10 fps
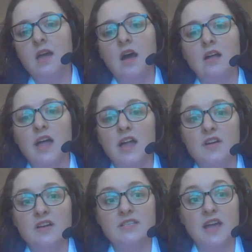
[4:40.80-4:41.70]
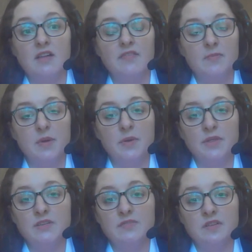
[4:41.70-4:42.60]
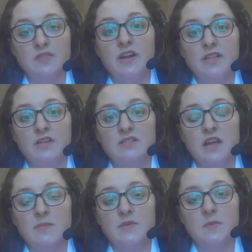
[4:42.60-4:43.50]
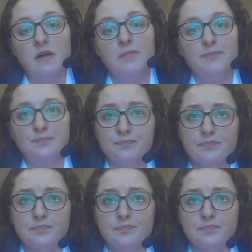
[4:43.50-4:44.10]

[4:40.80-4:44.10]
A lot of our staff have been with us for a very long time as well.